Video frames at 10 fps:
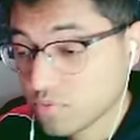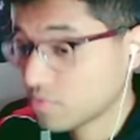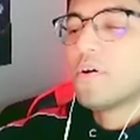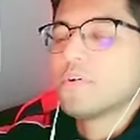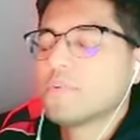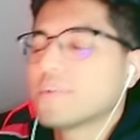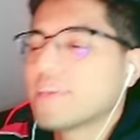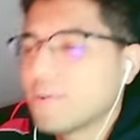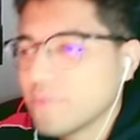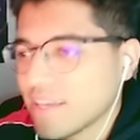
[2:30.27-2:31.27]
Oh,
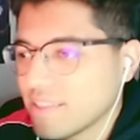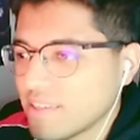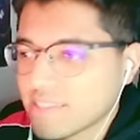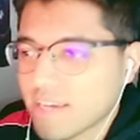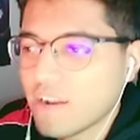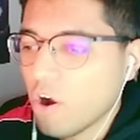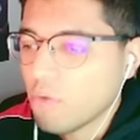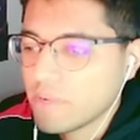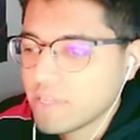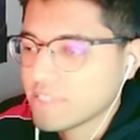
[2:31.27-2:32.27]
can we get these kind of
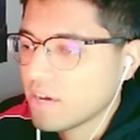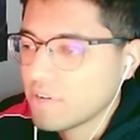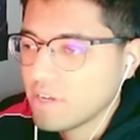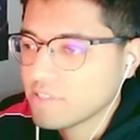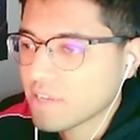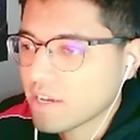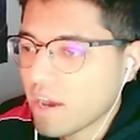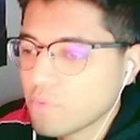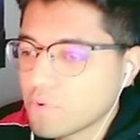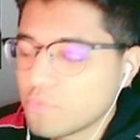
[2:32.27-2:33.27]
openings nowadays? Like,
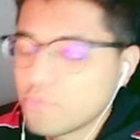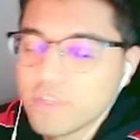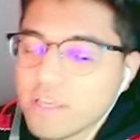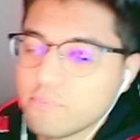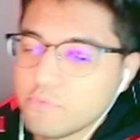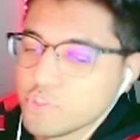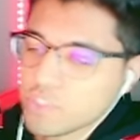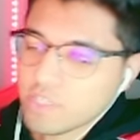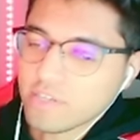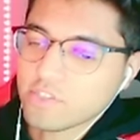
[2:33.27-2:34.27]
I would really
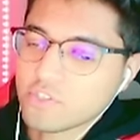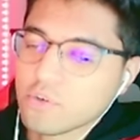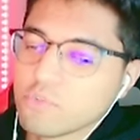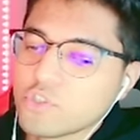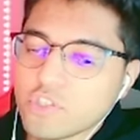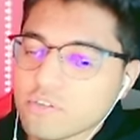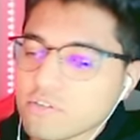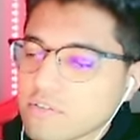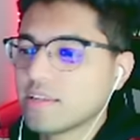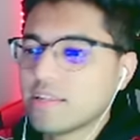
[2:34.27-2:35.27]
appreciate it. It's so
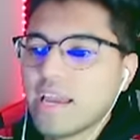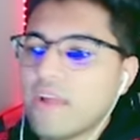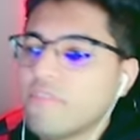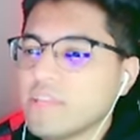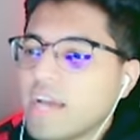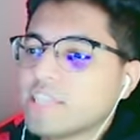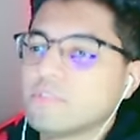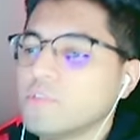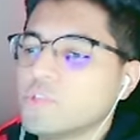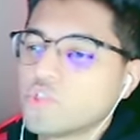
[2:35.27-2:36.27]
chill. Like, not everything has
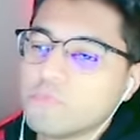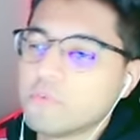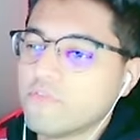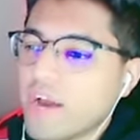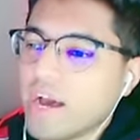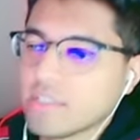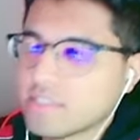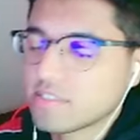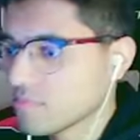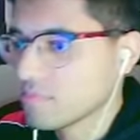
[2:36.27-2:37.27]
to be super
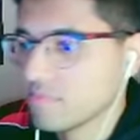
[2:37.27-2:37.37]
fast.